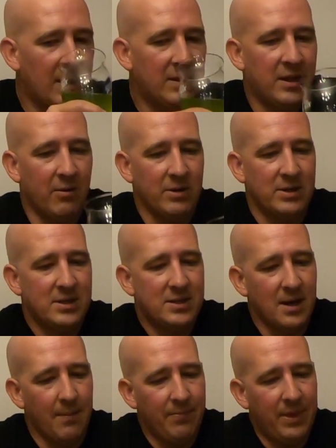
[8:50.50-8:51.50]
There is
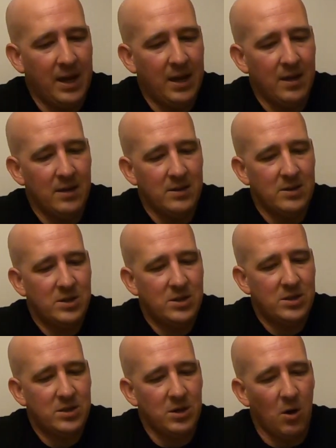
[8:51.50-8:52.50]
something
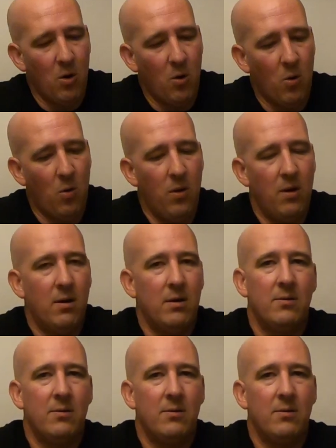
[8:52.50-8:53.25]
so